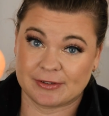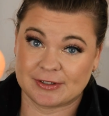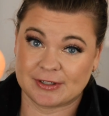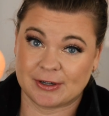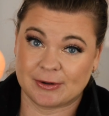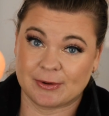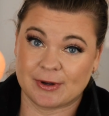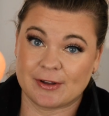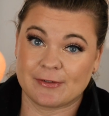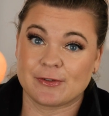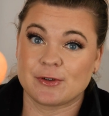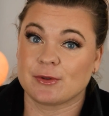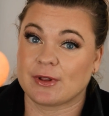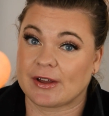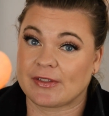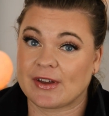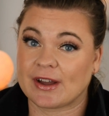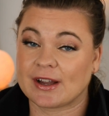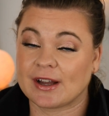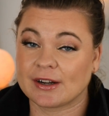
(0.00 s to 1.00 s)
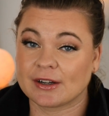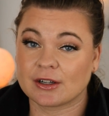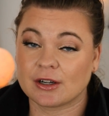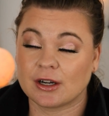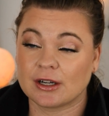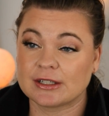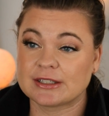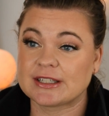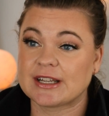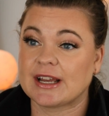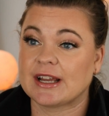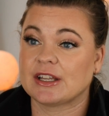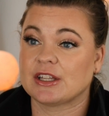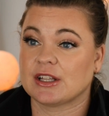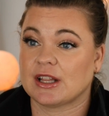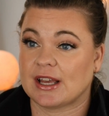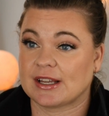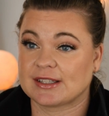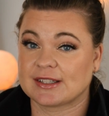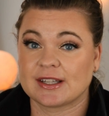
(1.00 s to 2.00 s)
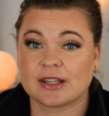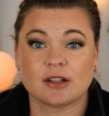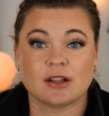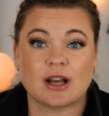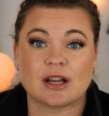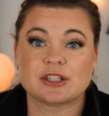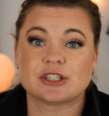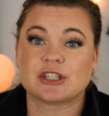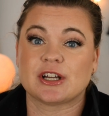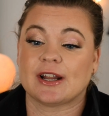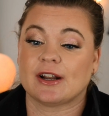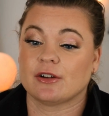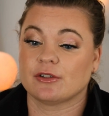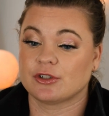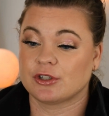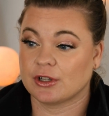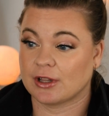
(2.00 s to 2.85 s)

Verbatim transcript: So if you like that kind of content, you like single eyeshadows,